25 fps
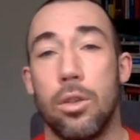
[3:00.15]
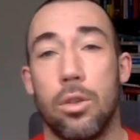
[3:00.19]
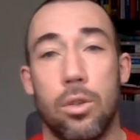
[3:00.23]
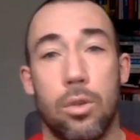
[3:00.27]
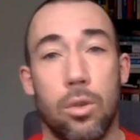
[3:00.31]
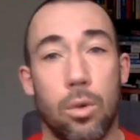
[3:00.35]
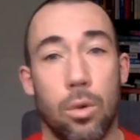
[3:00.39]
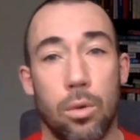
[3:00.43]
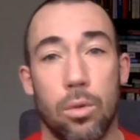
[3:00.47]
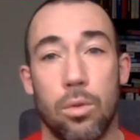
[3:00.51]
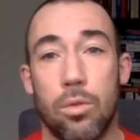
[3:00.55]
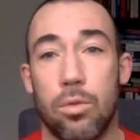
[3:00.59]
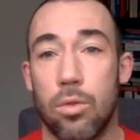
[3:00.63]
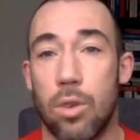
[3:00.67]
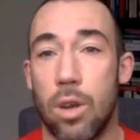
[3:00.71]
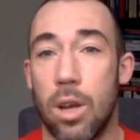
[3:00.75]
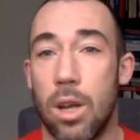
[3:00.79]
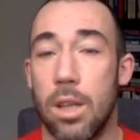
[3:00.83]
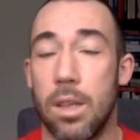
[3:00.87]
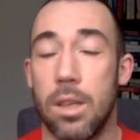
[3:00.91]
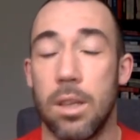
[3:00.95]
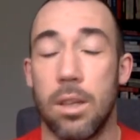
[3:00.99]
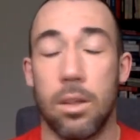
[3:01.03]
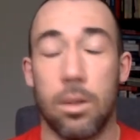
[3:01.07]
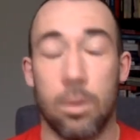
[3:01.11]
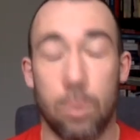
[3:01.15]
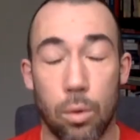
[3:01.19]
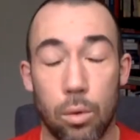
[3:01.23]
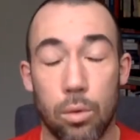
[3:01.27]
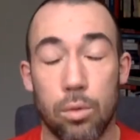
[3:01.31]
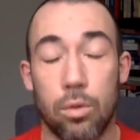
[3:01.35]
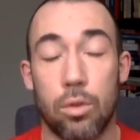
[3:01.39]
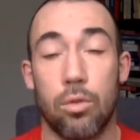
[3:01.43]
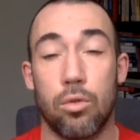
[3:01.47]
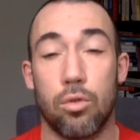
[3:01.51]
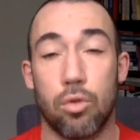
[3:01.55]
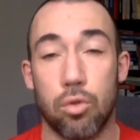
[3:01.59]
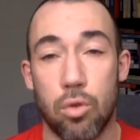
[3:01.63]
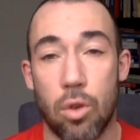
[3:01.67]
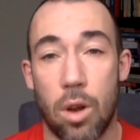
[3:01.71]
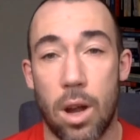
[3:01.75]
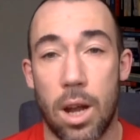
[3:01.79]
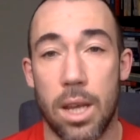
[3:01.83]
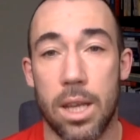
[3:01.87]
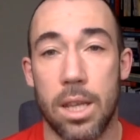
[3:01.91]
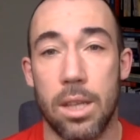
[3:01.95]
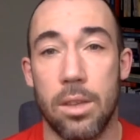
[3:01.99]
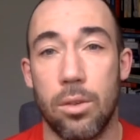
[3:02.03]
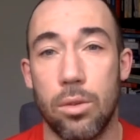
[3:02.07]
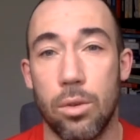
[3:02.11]
Don't try and, don't try
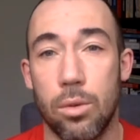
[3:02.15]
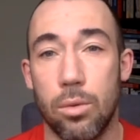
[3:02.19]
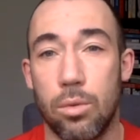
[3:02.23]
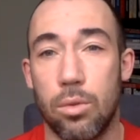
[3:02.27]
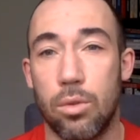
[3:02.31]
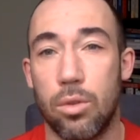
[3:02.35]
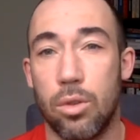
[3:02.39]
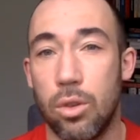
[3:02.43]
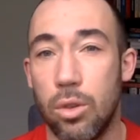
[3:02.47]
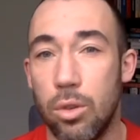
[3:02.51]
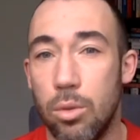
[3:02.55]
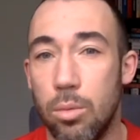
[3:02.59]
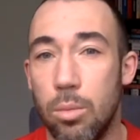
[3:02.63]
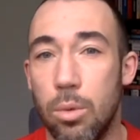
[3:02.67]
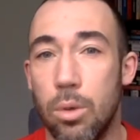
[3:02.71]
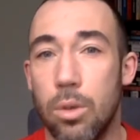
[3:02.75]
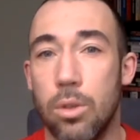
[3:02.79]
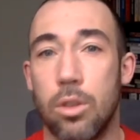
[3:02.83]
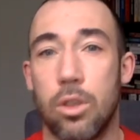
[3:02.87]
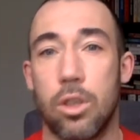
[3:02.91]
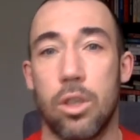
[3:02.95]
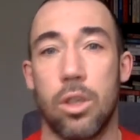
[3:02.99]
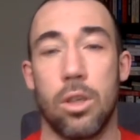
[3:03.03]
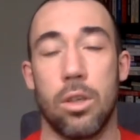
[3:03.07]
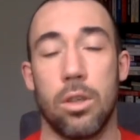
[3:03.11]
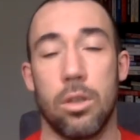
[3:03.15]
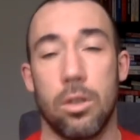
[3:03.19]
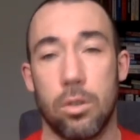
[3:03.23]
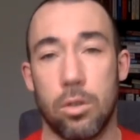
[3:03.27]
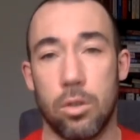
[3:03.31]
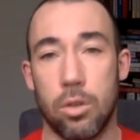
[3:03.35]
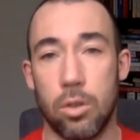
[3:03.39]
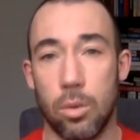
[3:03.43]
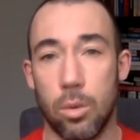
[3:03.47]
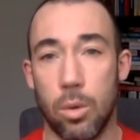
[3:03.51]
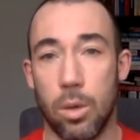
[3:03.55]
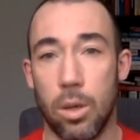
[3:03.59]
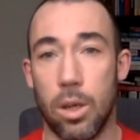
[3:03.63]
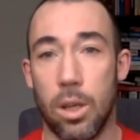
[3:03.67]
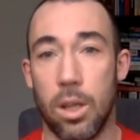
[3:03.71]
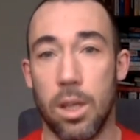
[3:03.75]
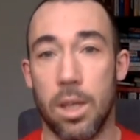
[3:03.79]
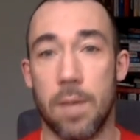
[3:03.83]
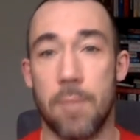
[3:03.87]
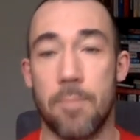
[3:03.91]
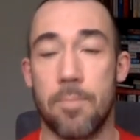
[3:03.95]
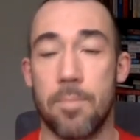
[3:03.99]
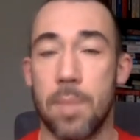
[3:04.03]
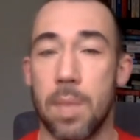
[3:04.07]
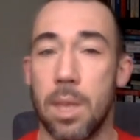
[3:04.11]
and do too much too early.